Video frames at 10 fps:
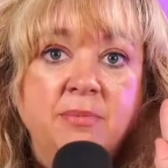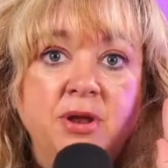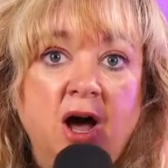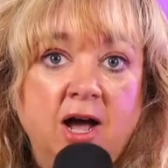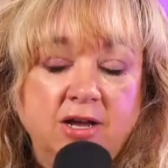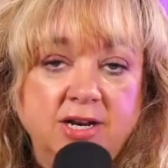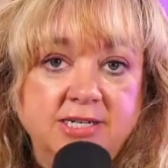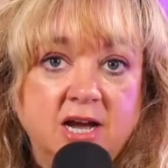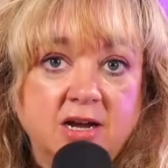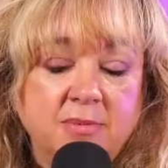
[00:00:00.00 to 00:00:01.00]
not going to
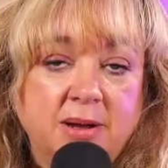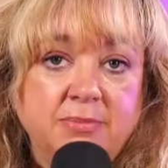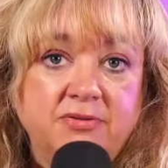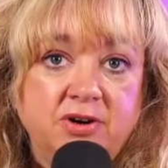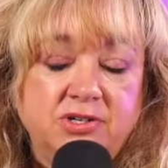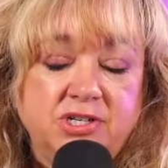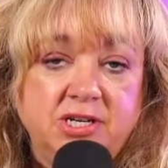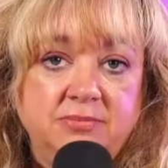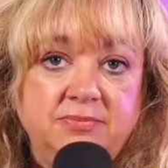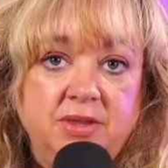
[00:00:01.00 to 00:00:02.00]
talk about
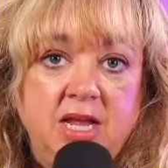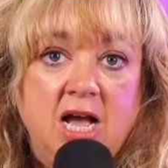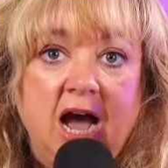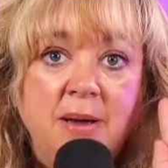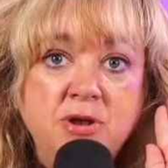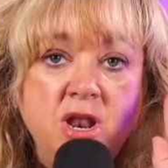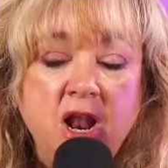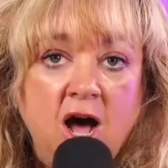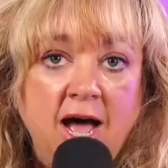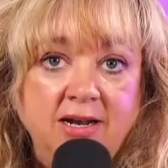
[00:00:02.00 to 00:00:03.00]
perversion. I'm
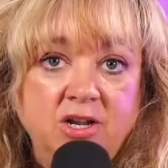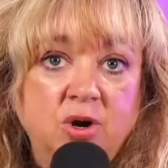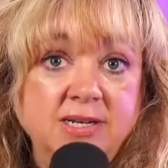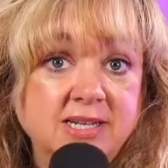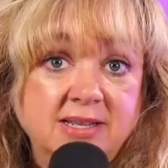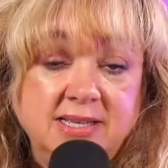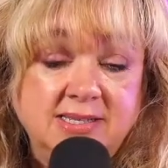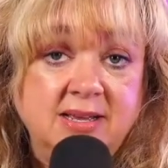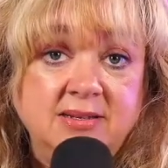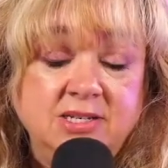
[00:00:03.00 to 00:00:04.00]
not going to
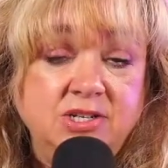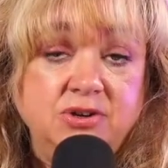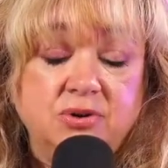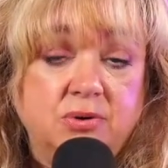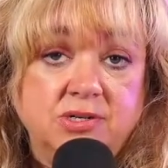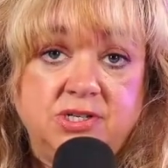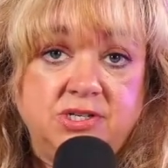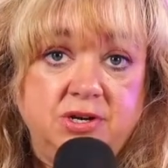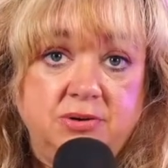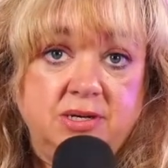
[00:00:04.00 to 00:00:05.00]
listen to your coarse
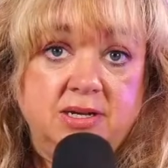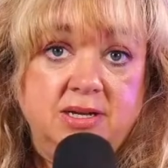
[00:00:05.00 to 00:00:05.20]
joke.